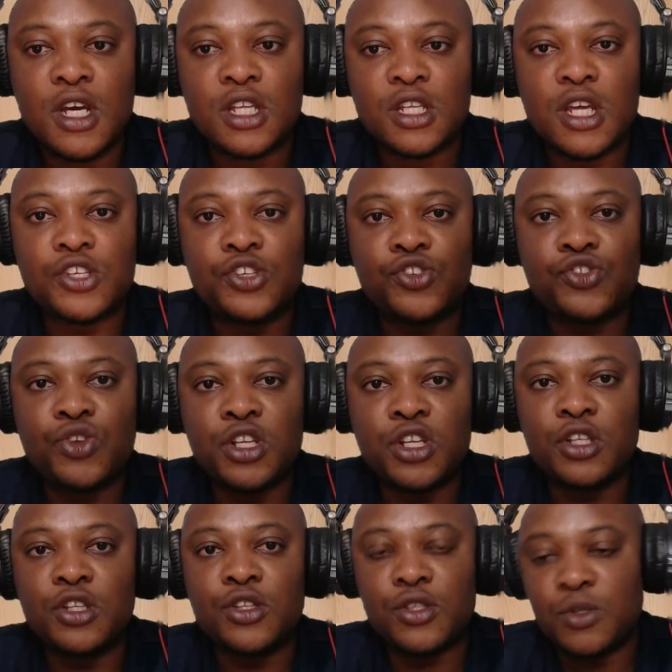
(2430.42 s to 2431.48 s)
There's
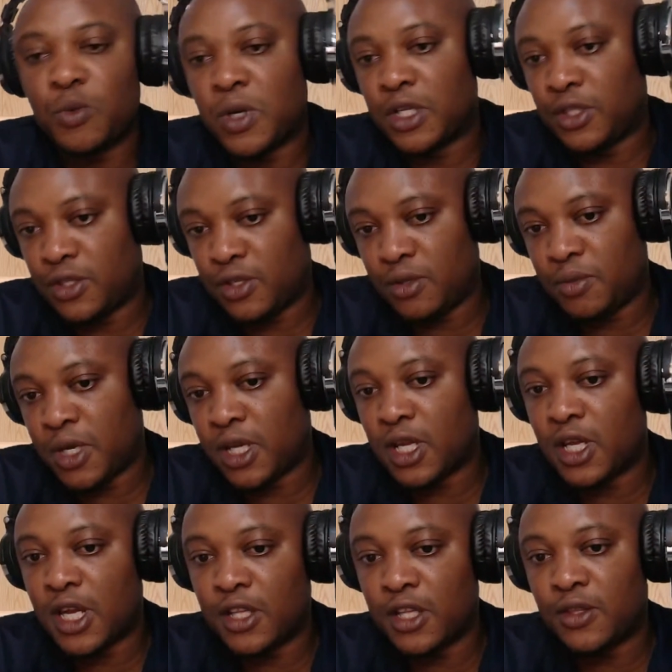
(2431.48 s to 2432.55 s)
trading 212, but
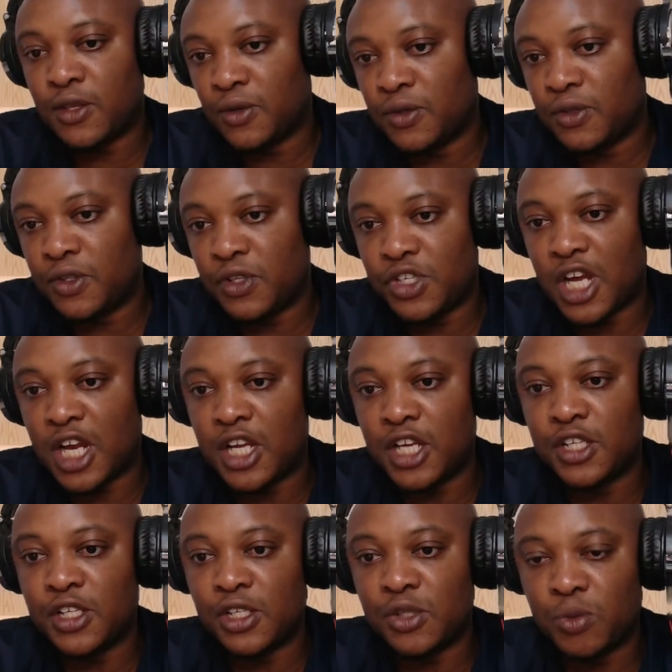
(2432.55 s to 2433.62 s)
again, I told you the
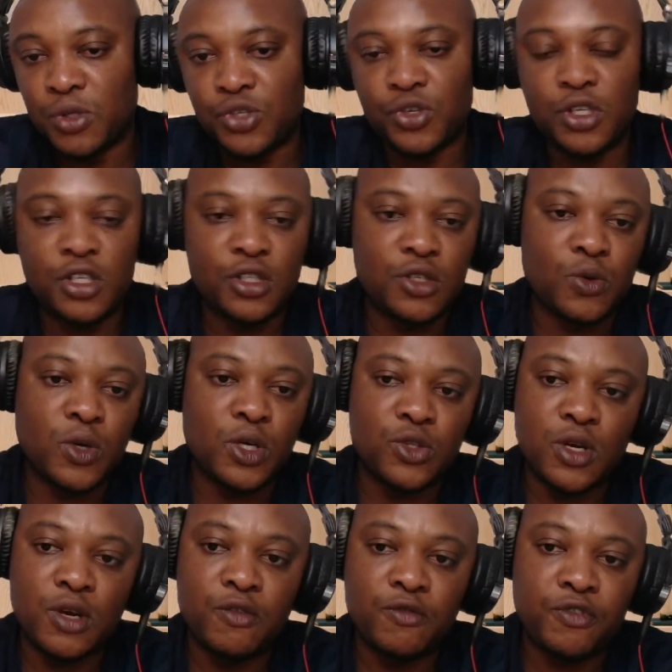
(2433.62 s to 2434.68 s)
challenges with trading
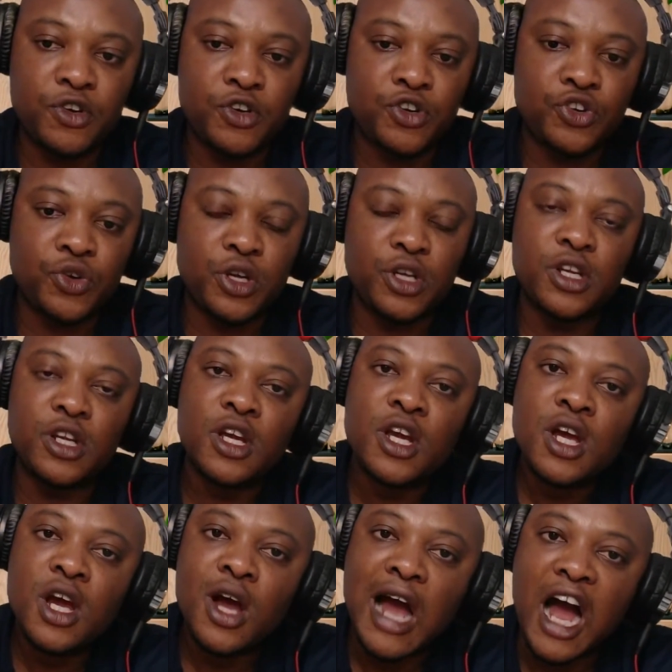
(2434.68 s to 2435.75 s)
212 and free trade.
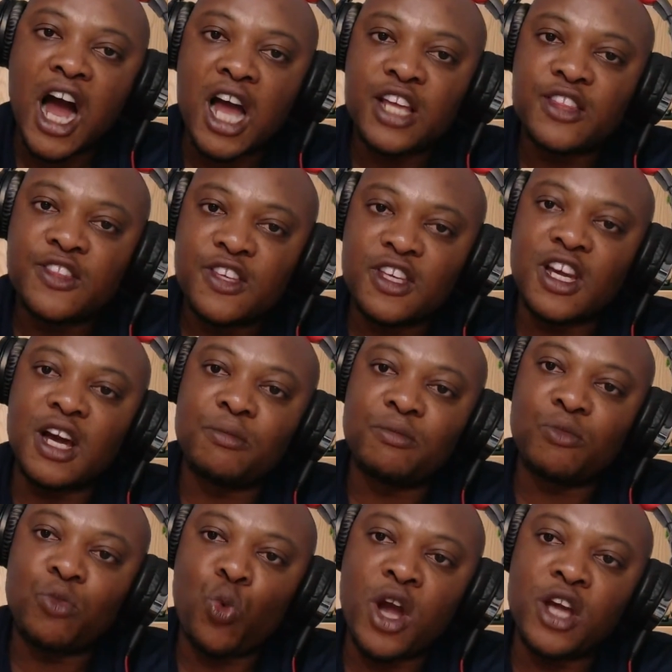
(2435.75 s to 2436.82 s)
I think I'm
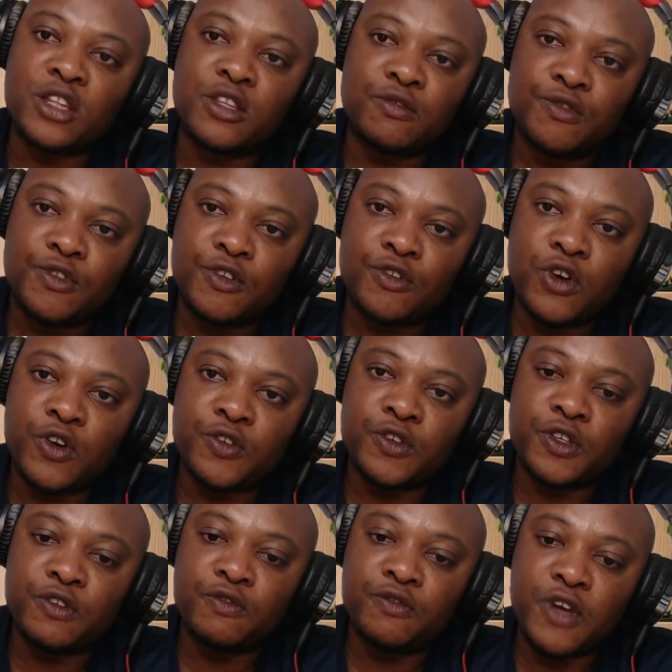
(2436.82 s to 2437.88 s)
quite in favor of an
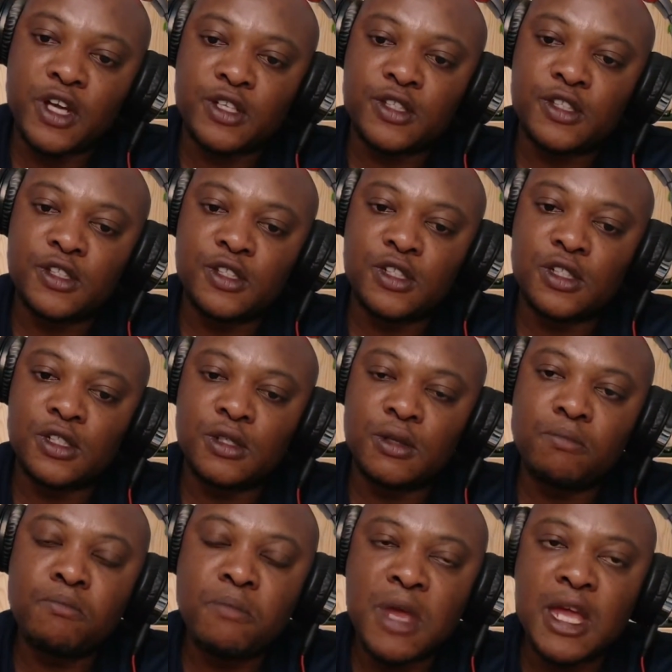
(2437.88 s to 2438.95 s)
InvestEngine
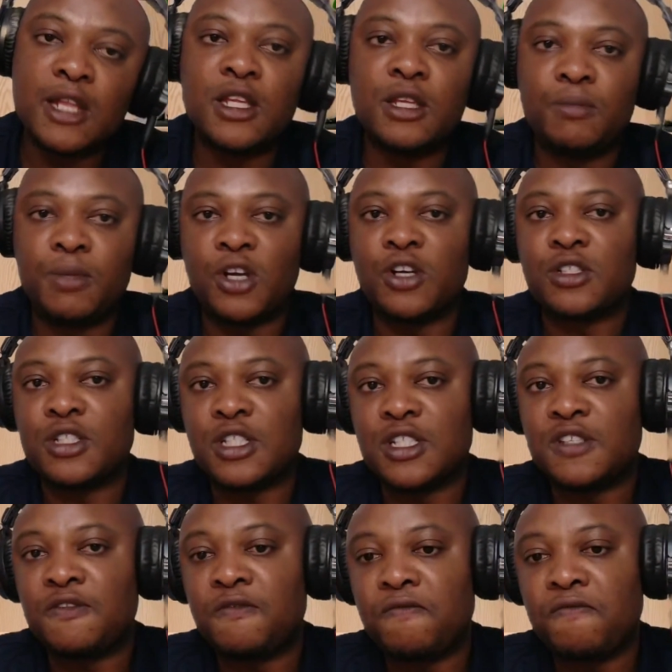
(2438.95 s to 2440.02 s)
mainly because
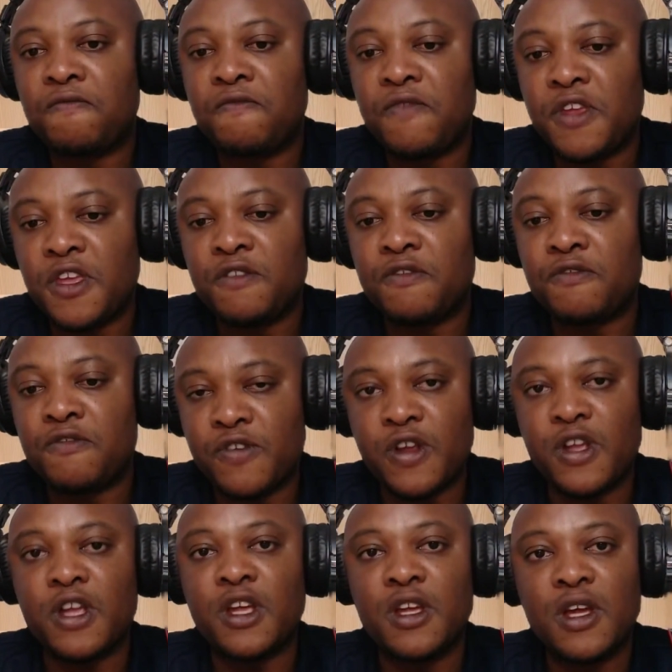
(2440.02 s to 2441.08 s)
it's fee free